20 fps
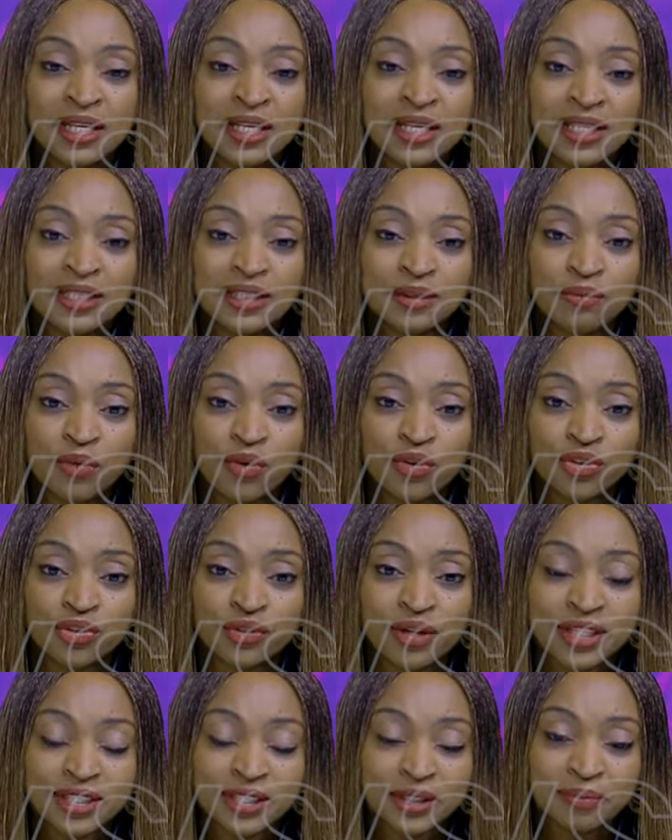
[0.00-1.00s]
it's more
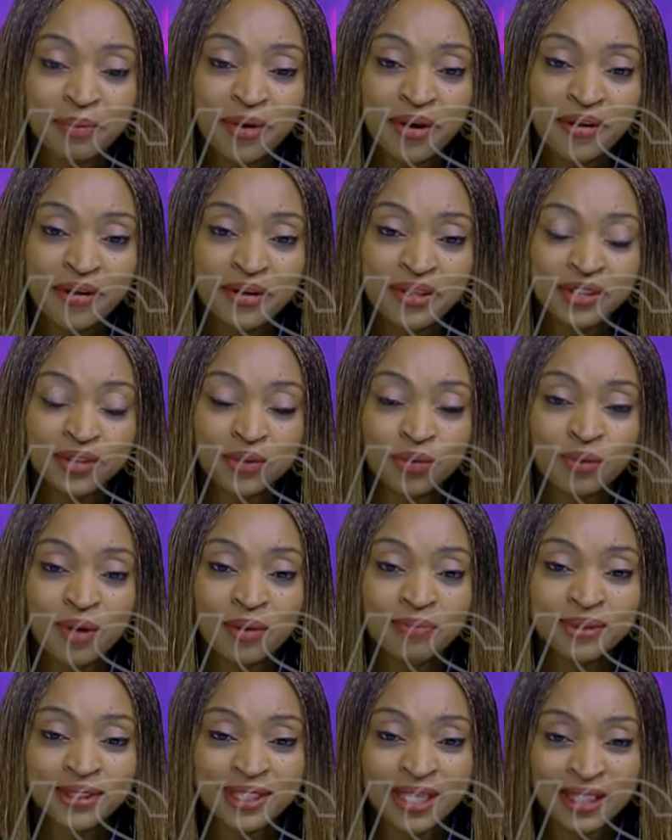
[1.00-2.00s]
transparent.
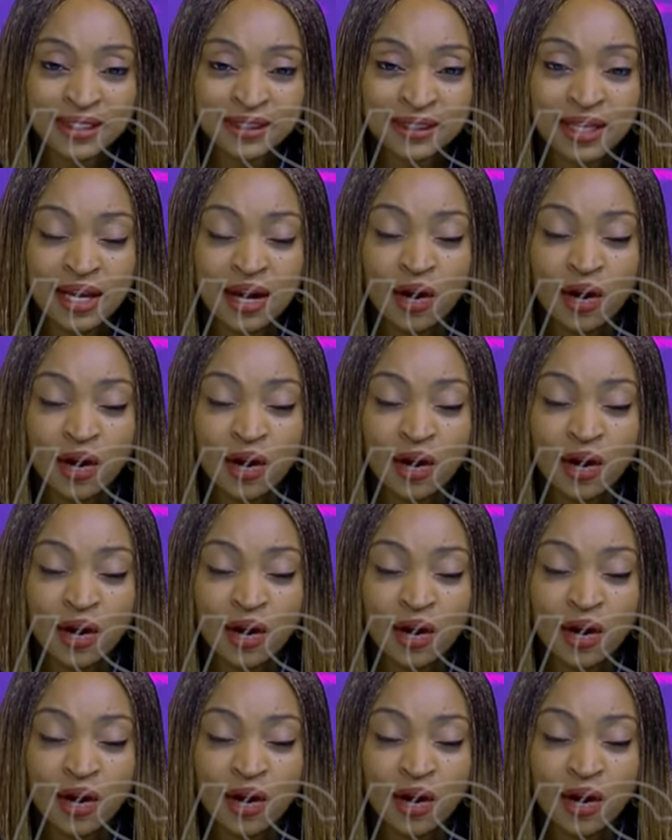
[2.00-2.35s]
Websites